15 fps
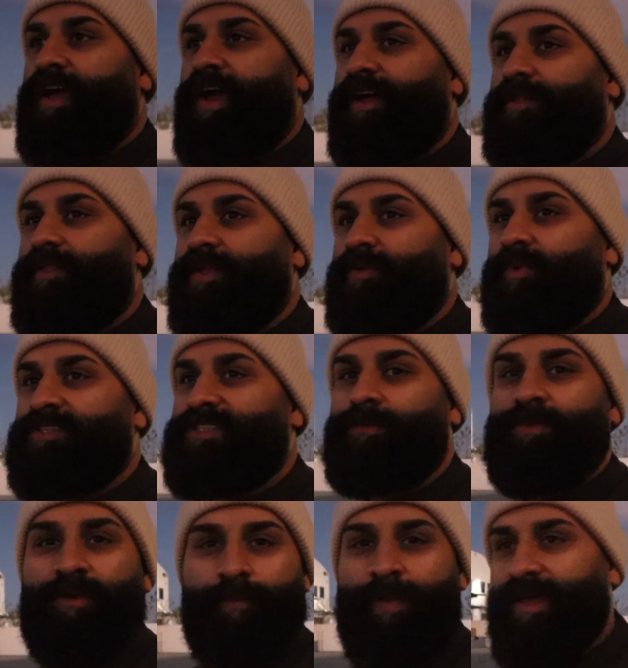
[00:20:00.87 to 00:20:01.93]
and then when
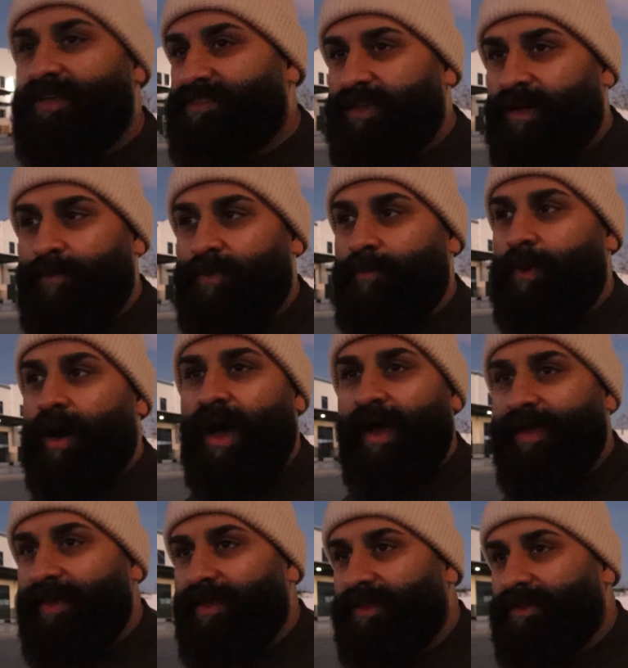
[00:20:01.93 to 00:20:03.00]
something picks up, you
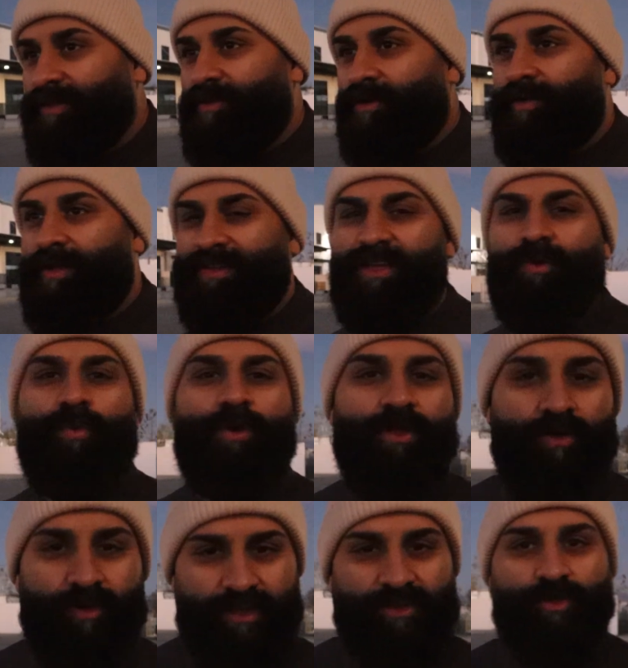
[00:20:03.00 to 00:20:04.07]
buy it. You know, like the
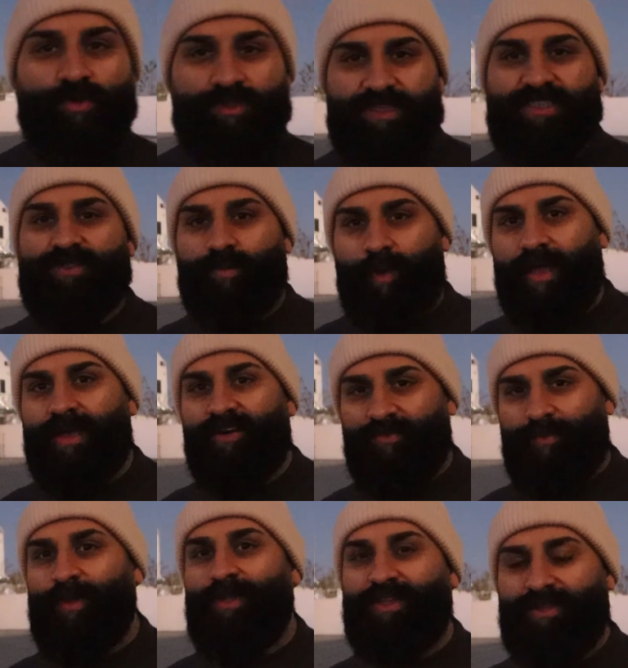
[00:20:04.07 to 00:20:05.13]
real enthusiast way
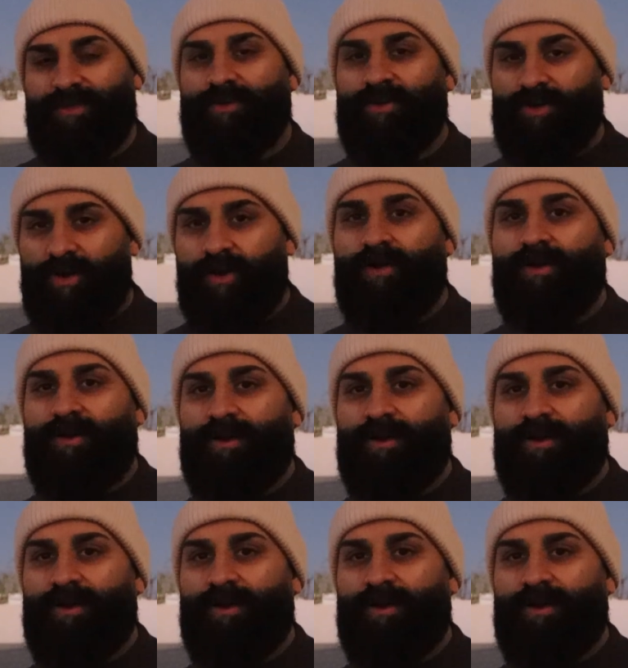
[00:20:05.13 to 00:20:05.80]
of building a car.